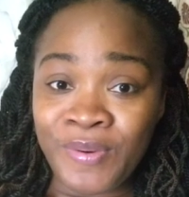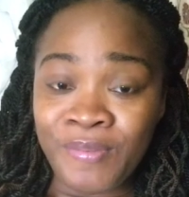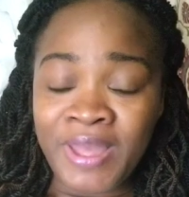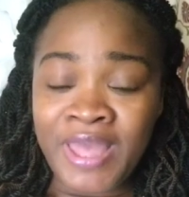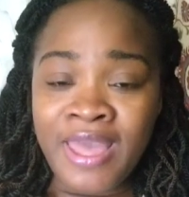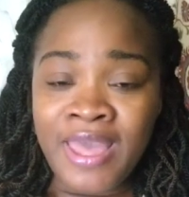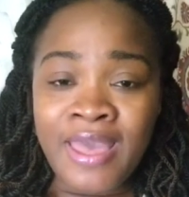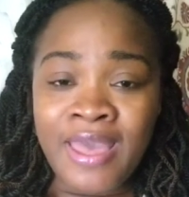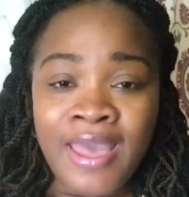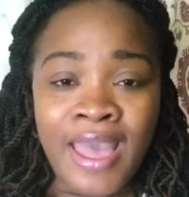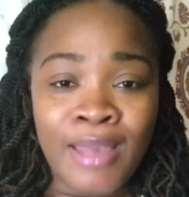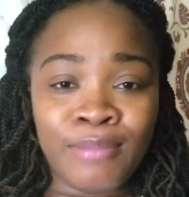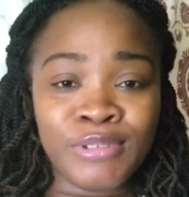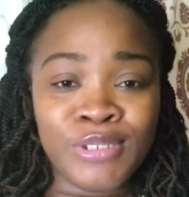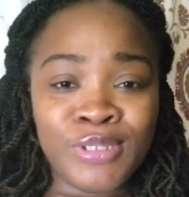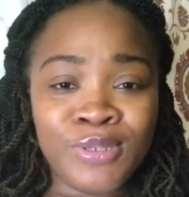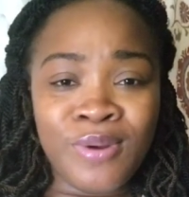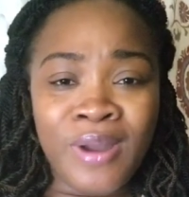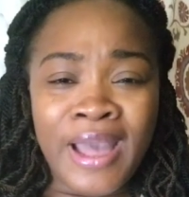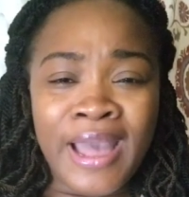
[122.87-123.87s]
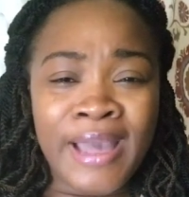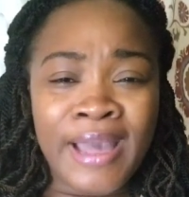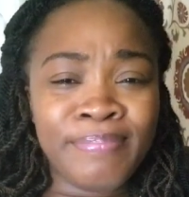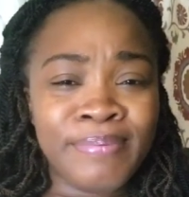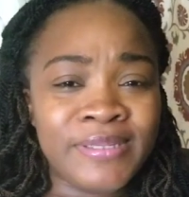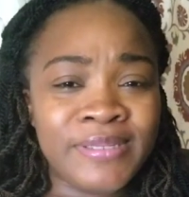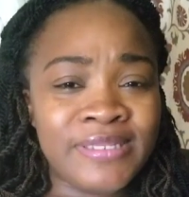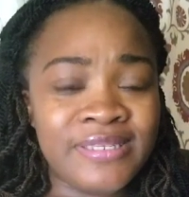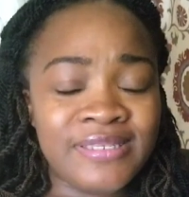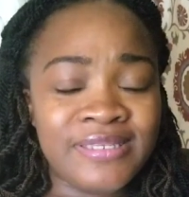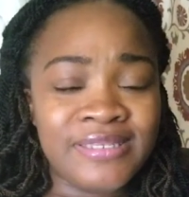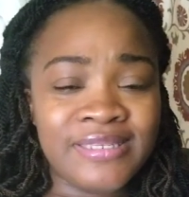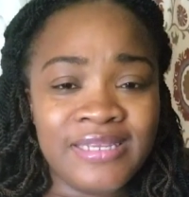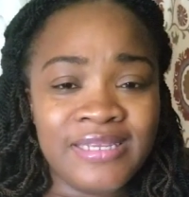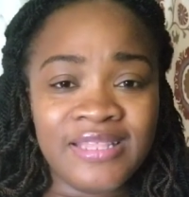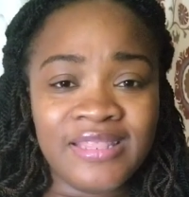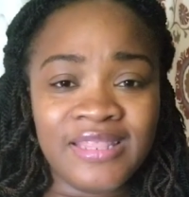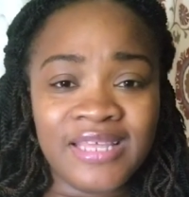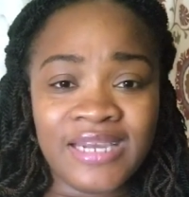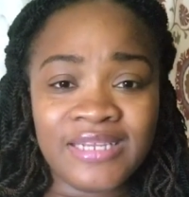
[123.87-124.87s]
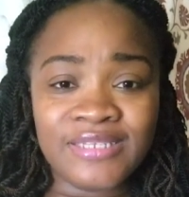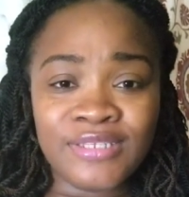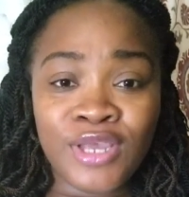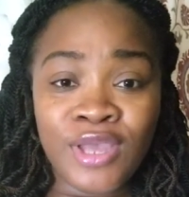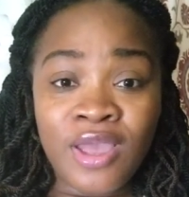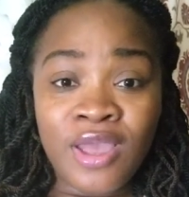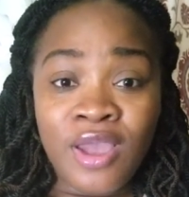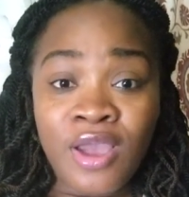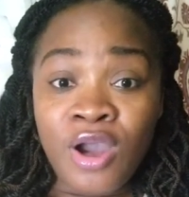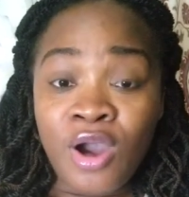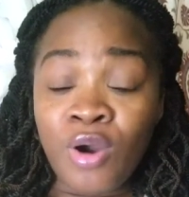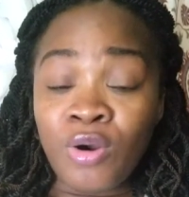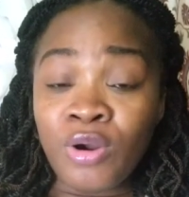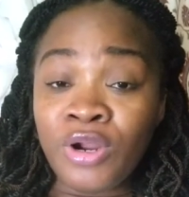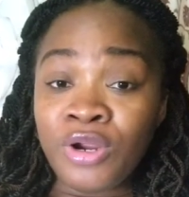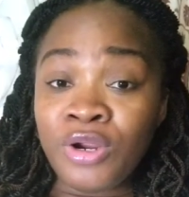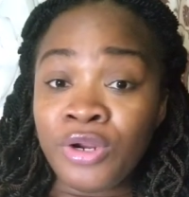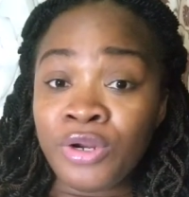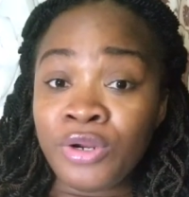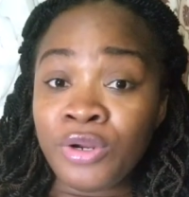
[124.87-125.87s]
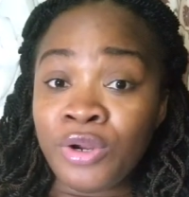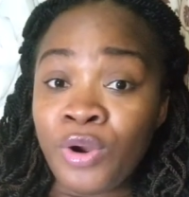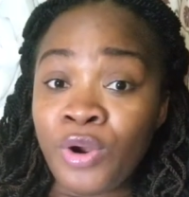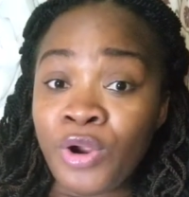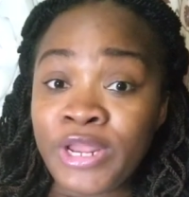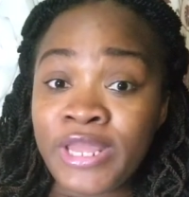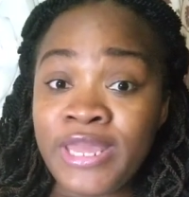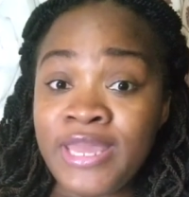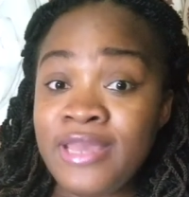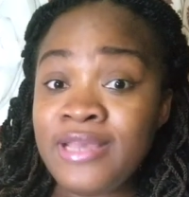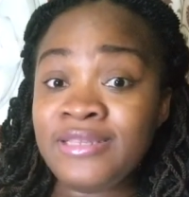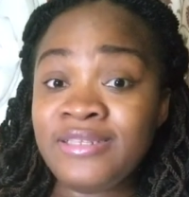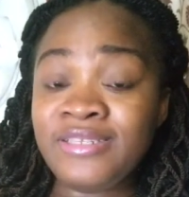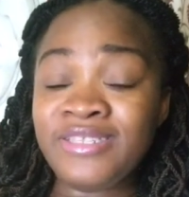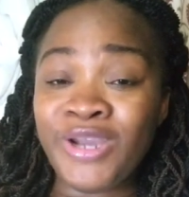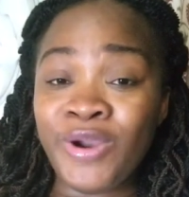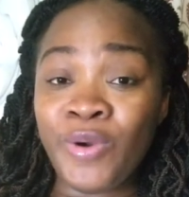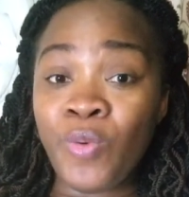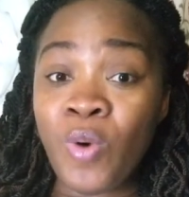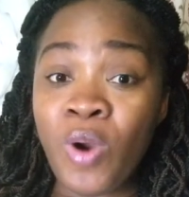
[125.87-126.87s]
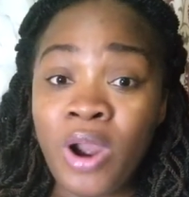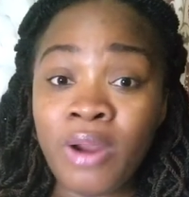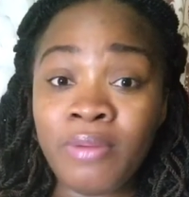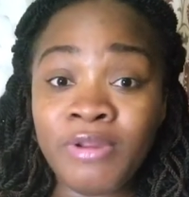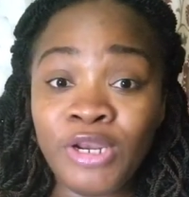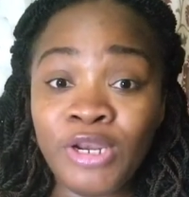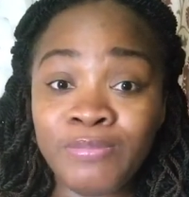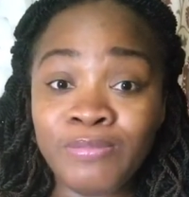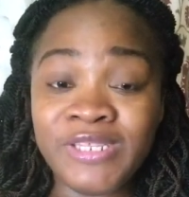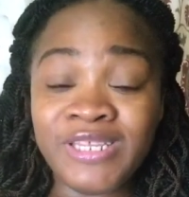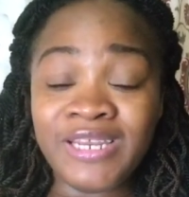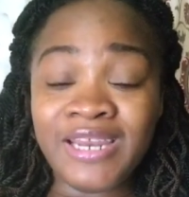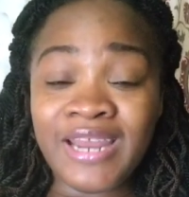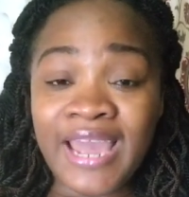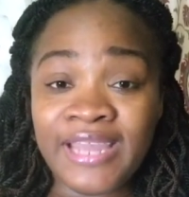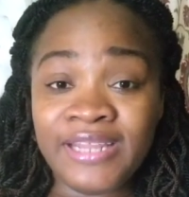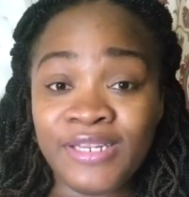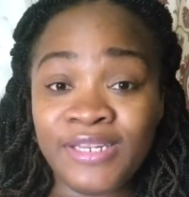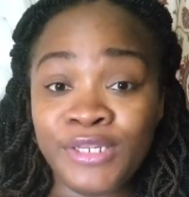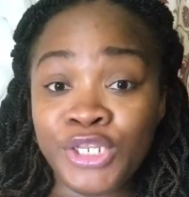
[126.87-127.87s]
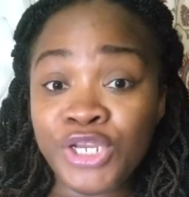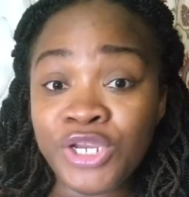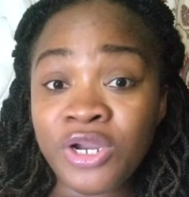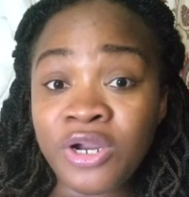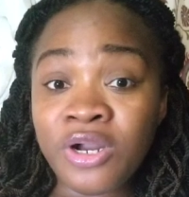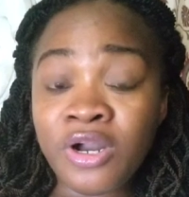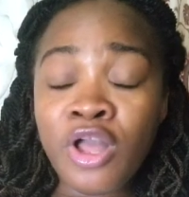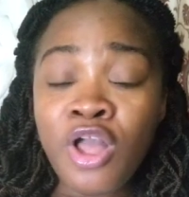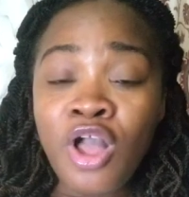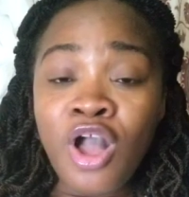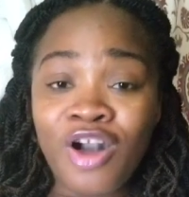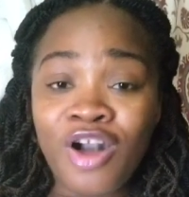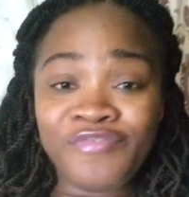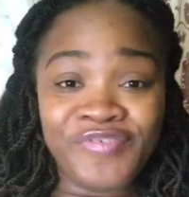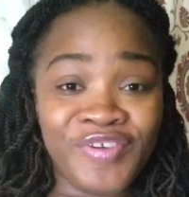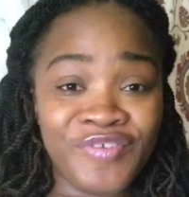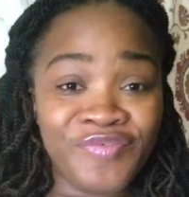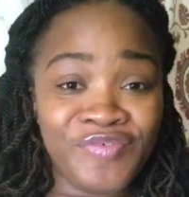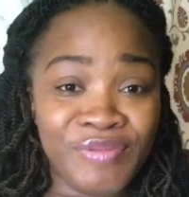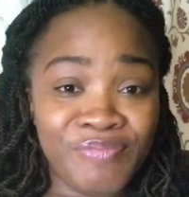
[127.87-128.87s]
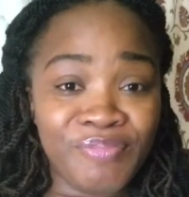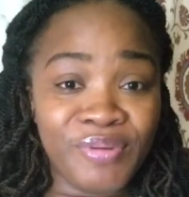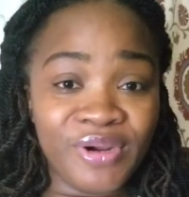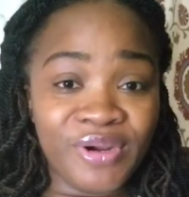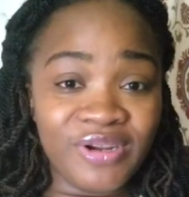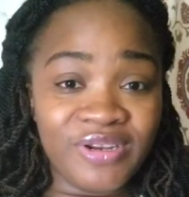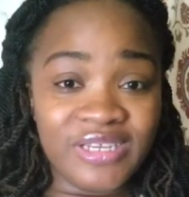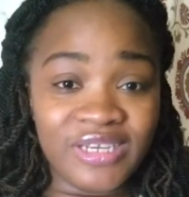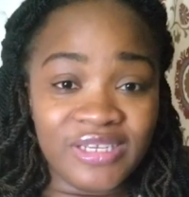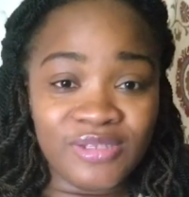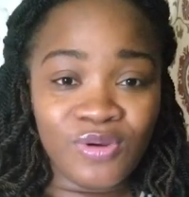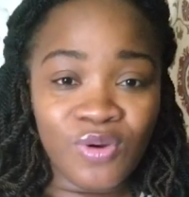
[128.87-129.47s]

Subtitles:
I'm so happy to see that our kings are warming up to the idea of giving birth at home.